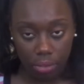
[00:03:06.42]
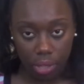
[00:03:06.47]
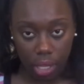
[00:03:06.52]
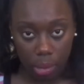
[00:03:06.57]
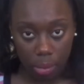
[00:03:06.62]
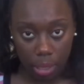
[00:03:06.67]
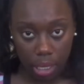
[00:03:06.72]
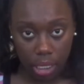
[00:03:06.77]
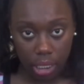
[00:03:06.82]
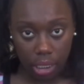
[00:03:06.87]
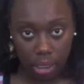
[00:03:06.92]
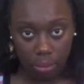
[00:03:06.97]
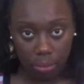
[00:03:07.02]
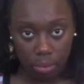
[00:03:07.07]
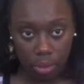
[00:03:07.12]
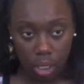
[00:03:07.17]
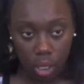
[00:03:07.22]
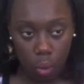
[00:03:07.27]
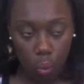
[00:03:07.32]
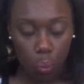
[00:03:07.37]
about it.
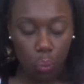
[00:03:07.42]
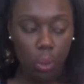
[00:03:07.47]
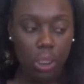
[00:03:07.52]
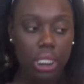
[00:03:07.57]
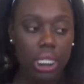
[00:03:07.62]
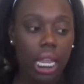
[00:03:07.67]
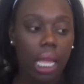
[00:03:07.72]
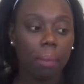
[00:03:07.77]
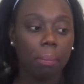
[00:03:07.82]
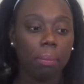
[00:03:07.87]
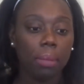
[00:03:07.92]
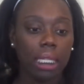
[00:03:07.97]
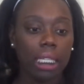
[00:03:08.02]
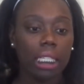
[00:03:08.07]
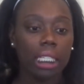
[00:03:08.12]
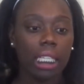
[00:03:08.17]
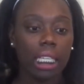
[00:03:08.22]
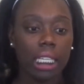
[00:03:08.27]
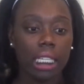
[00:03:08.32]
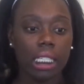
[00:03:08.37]
What I
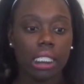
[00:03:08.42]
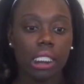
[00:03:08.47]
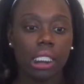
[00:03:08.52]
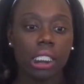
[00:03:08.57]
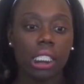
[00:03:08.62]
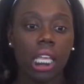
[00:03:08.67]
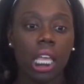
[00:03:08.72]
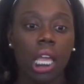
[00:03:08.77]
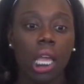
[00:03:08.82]
mean is